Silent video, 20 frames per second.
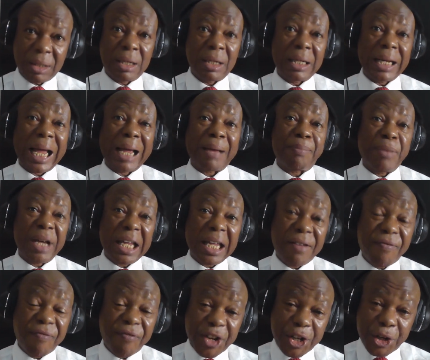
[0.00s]
like
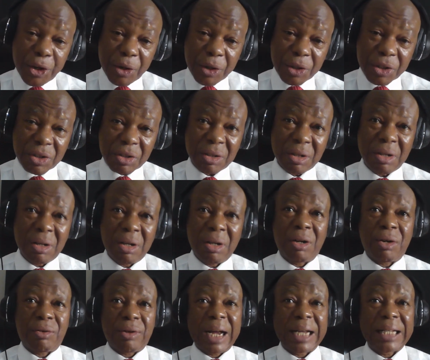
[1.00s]
making videos,
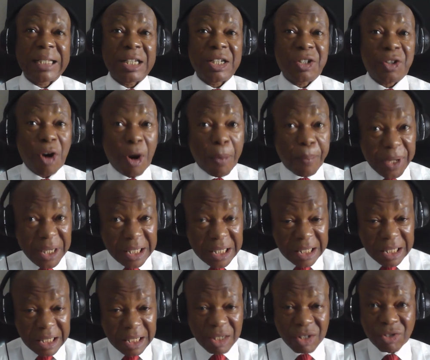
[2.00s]
writing
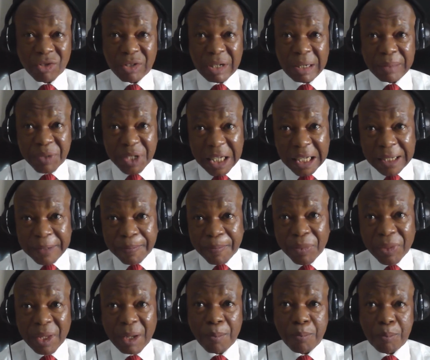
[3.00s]
copies, scripting,
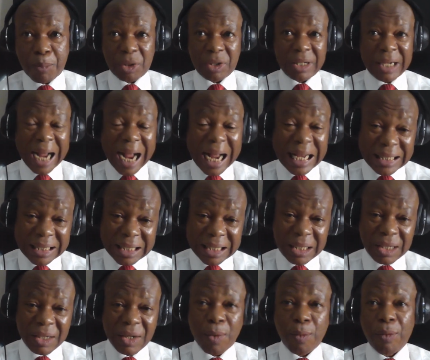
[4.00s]

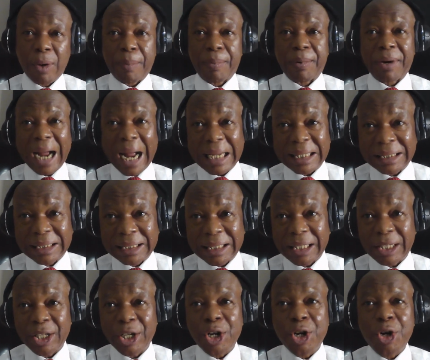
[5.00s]
podcasting, webcasting,
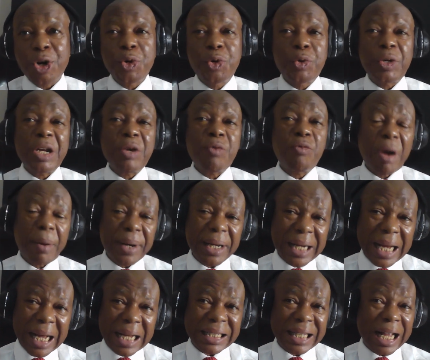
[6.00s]
doing
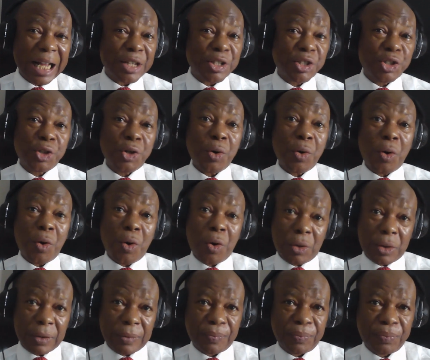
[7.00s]
webinars, and so
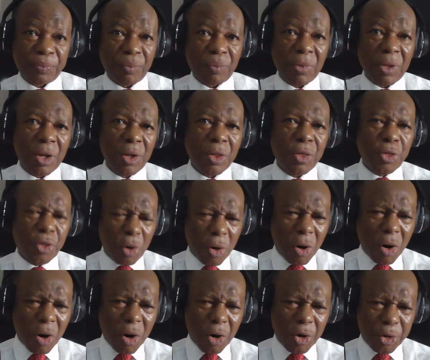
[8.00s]
on.
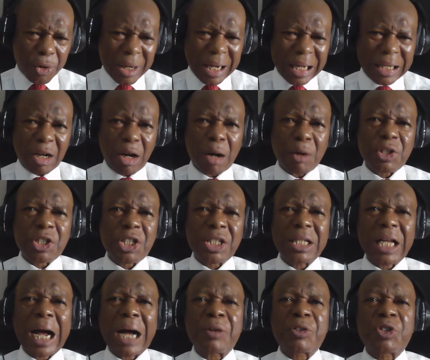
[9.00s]
Though you can
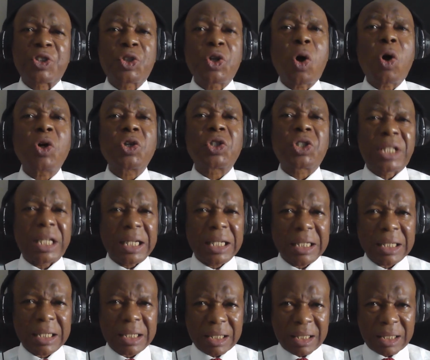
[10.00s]
outsource things